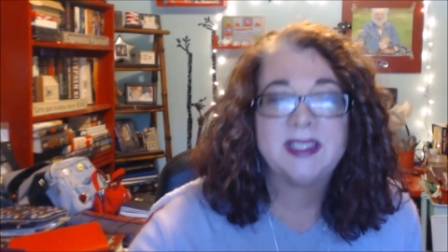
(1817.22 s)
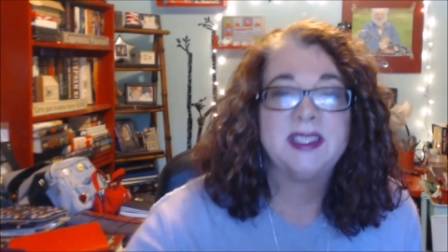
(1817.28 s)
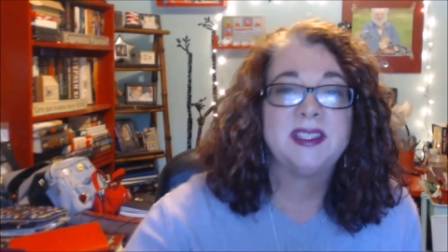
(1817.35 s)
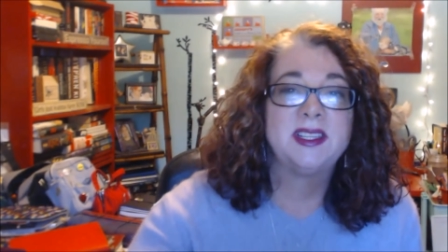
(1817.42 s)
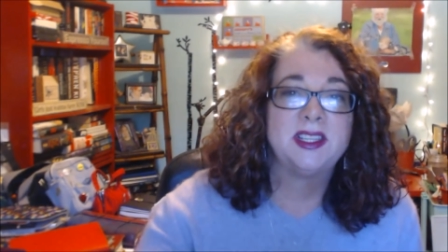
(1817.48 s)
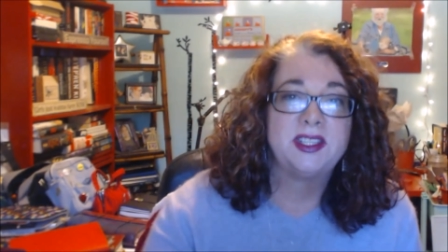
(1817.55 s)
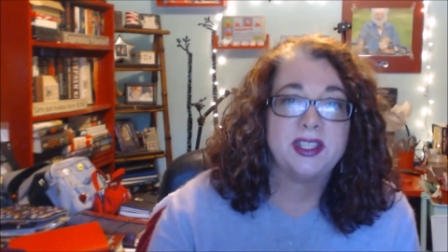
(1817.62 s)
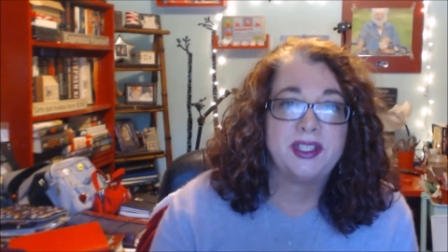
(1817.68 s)
because
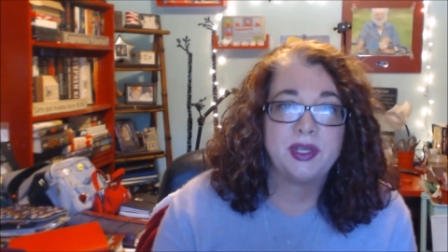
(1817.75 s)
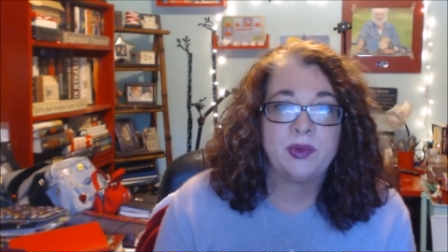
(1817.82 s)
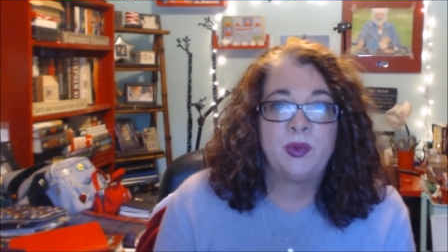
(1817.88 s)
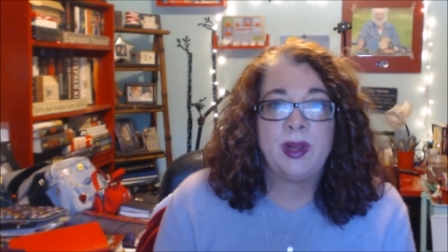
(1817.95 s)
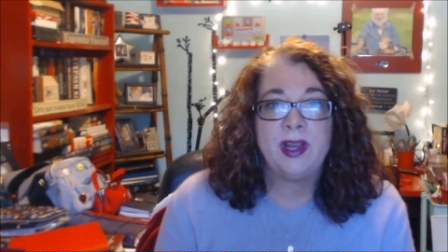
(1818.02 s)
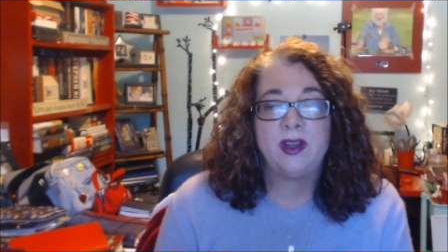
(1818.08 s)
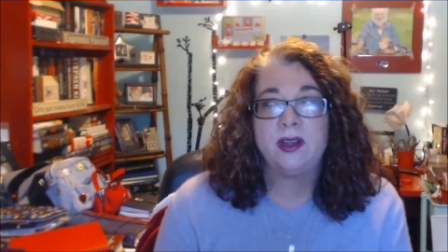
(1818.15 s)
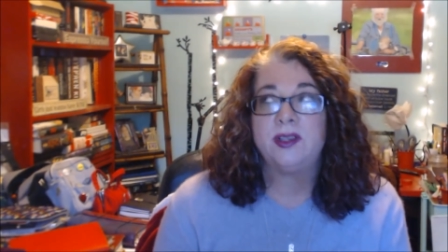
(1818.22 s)
this is such a
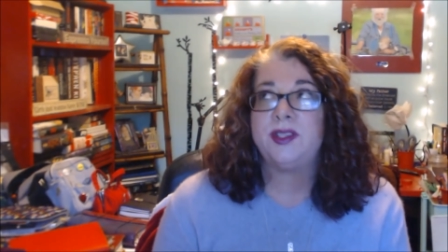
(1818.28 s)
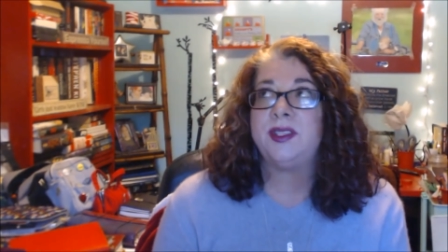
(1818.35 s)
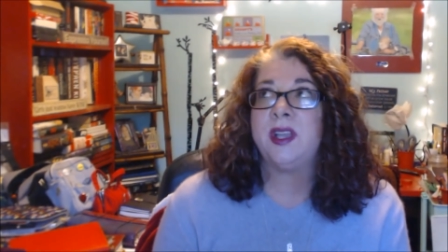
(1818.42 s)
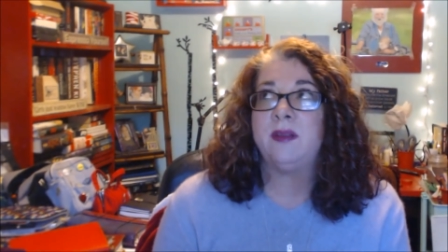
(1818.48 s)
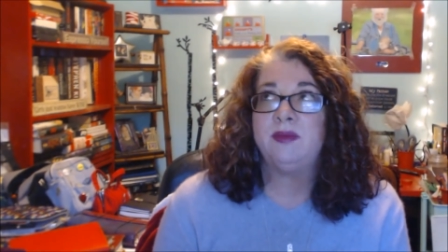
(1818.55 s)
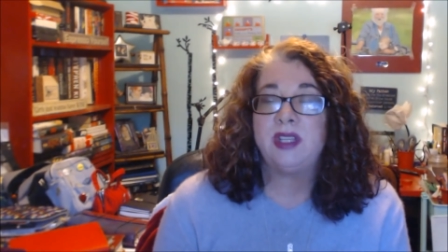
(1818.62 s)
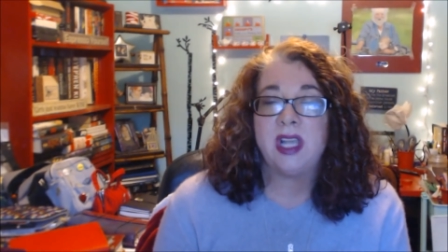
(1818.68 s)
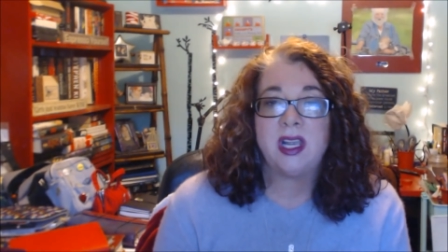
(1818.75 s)
weird
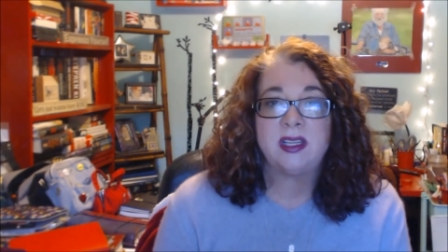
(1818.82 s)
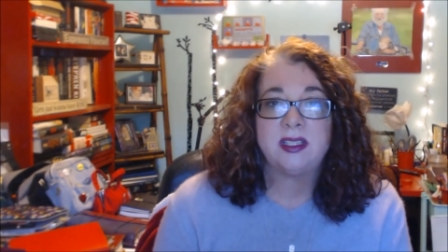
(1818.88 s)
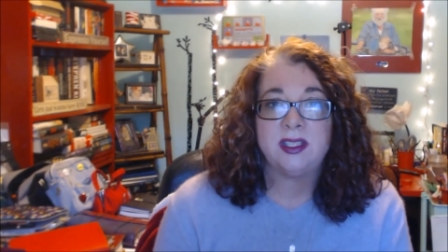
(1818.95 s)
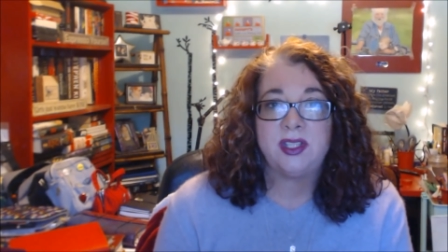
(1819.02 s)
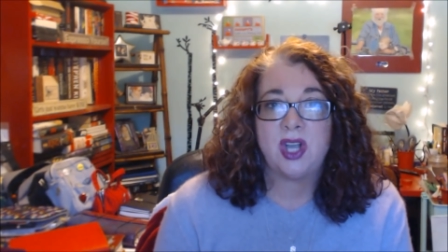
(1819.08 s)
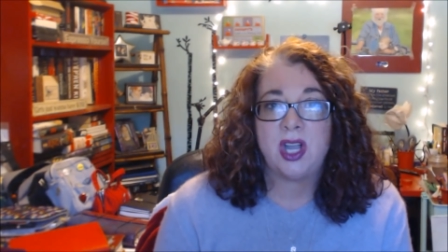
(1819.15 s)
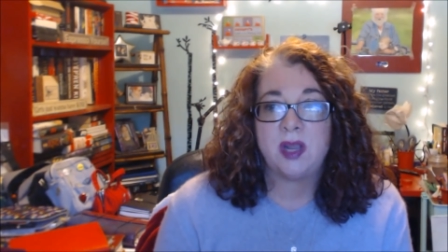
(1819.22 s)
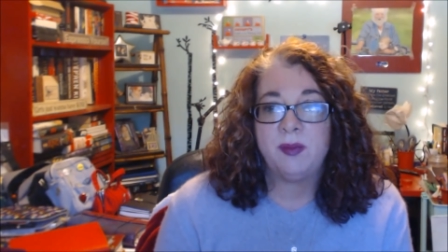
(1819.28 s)
subject
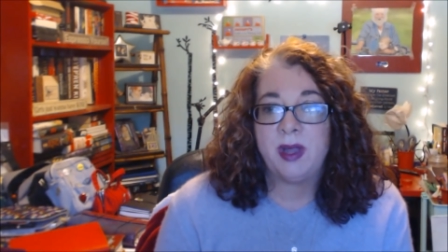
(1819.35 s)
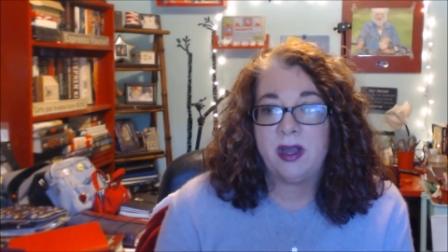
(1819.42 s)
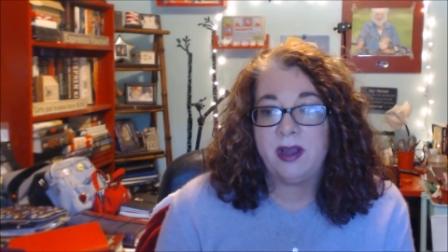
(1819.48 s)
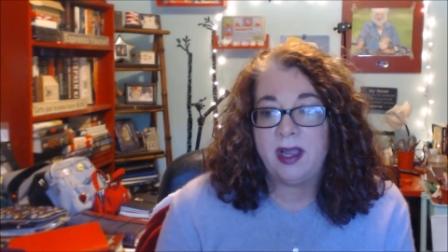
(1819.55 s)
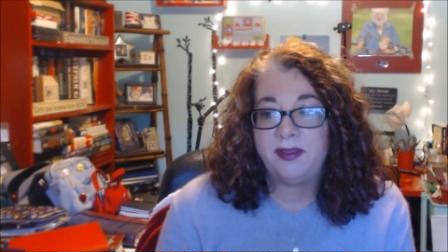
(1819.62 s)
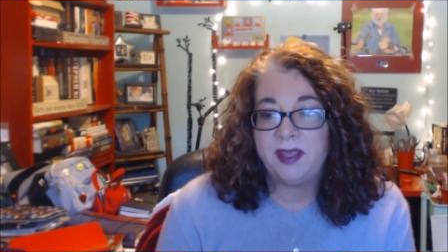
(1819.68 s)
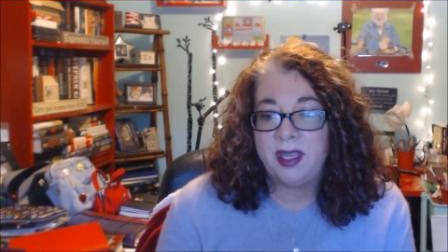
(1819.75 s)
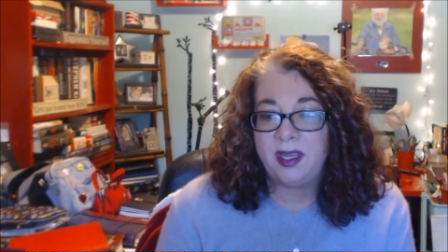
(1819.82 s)
to talk
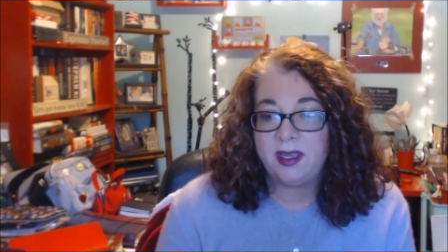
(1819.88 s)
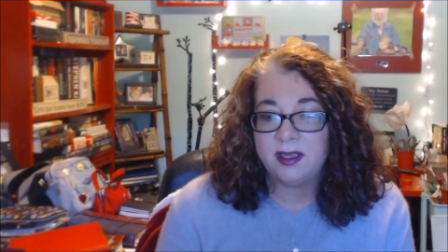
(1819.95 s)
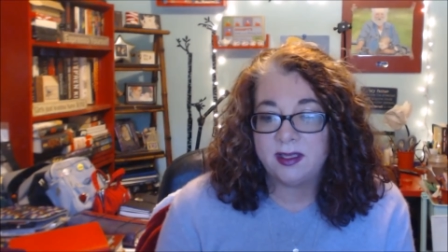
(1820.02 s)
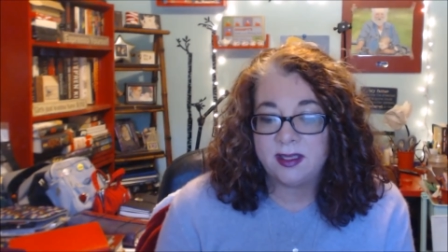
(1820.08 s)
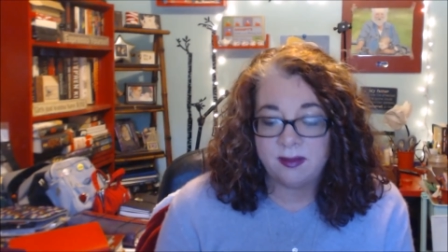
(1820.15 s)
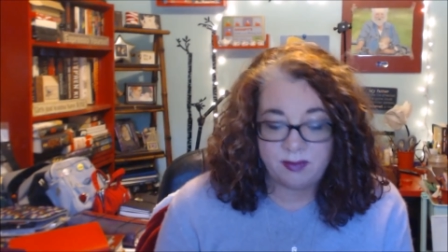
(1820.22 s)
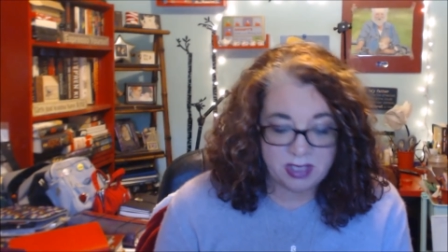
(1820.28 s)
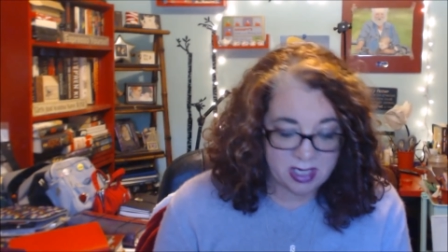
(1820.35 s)
about I think
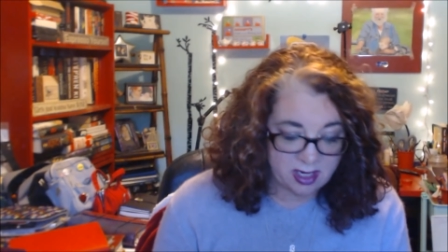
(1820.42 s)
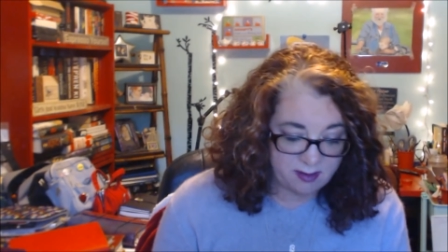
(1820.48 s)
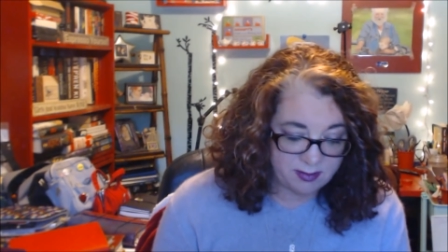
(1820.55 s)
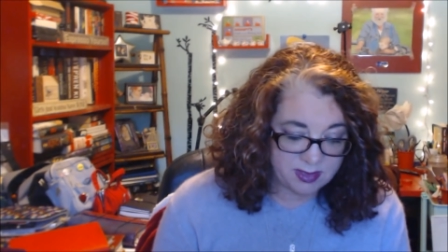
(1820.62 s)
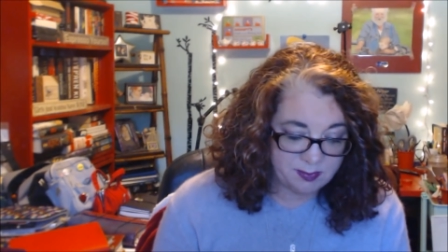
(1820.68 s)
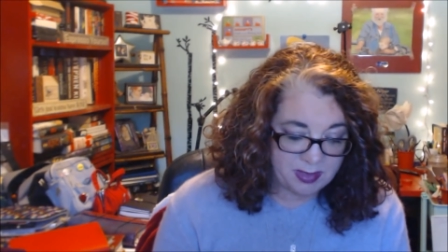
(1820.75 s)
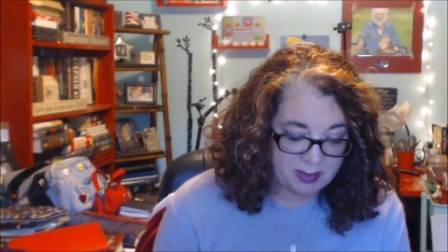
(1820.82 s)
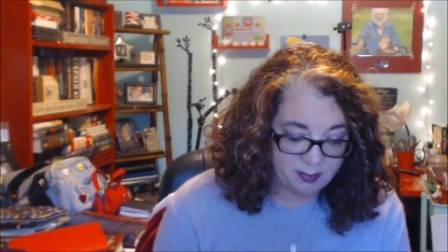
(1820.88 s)

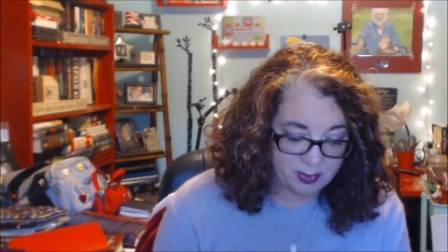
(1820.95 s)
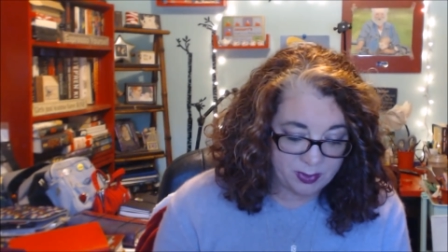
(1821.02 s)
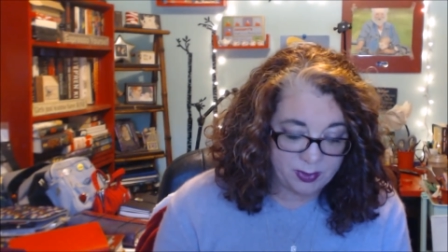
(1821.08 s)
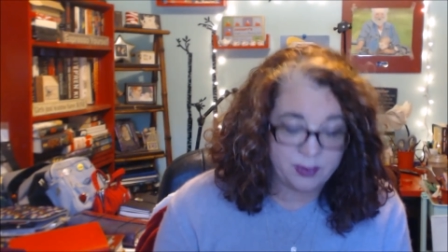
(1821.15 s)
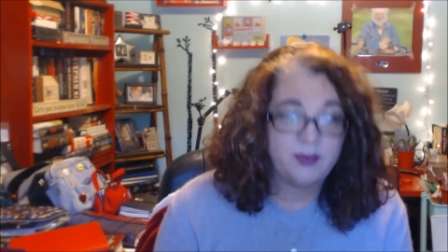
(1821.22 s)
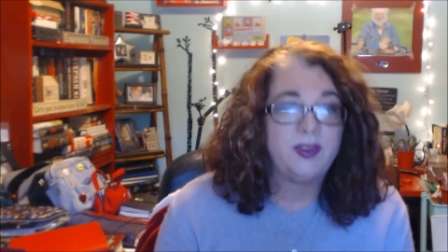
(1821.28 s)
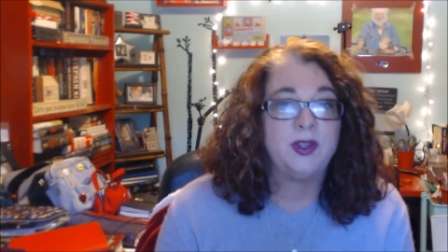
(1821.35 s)
sometimes people